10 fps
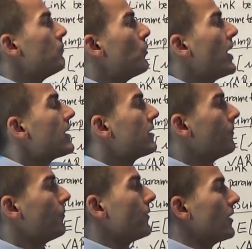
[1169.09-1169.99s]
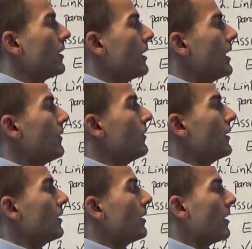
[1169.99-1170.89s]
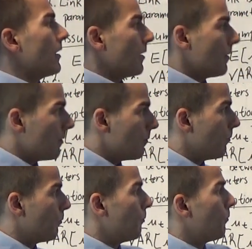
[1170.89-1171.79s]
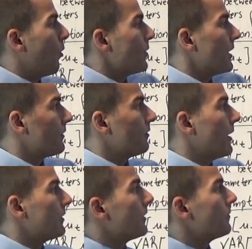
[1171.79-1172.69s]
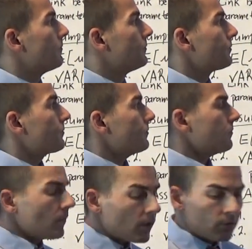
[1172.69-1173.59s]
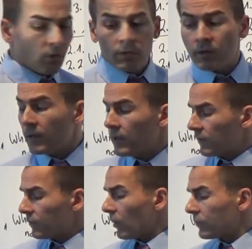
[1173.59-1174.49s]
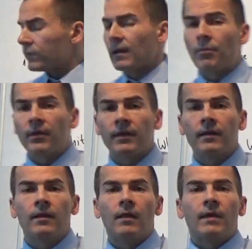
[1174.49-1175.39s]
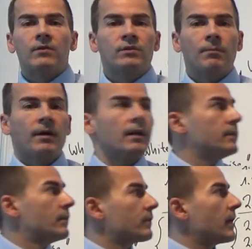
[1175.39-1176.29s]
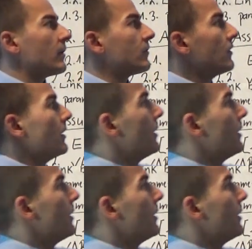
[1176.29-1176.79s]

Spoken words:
break in the point estimator. So, and this is also something that you typically discuss in